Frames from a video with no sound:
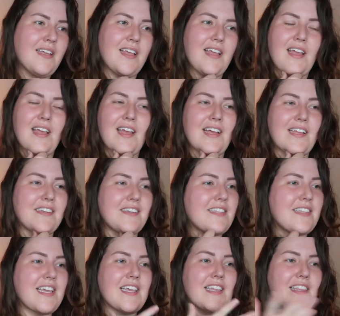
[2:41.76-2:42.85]
and
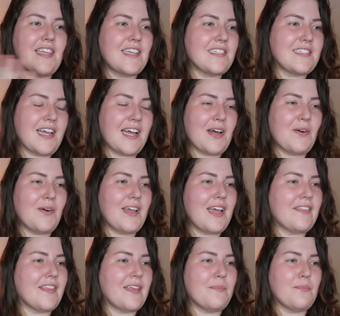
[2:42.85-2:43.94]
think things out
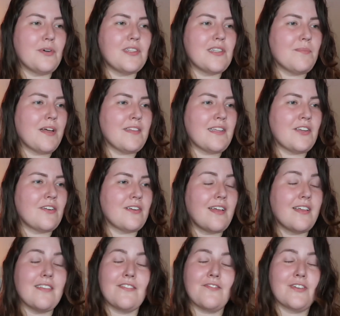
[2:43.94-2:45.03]
and then put them on the internet
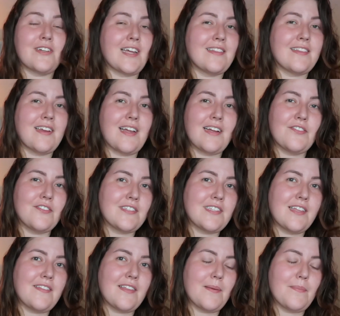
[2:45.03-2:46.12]
and then forget that I ever
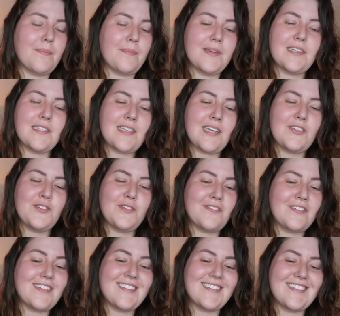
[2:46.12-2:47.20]
said them, because that just
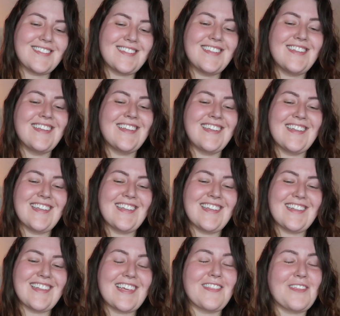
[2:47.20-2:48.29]
feels
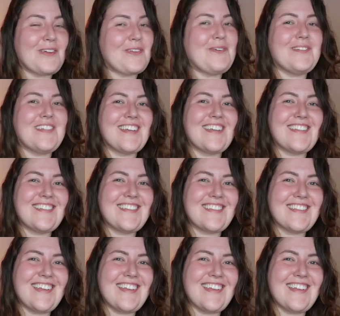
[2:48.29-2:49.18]
like the good old days.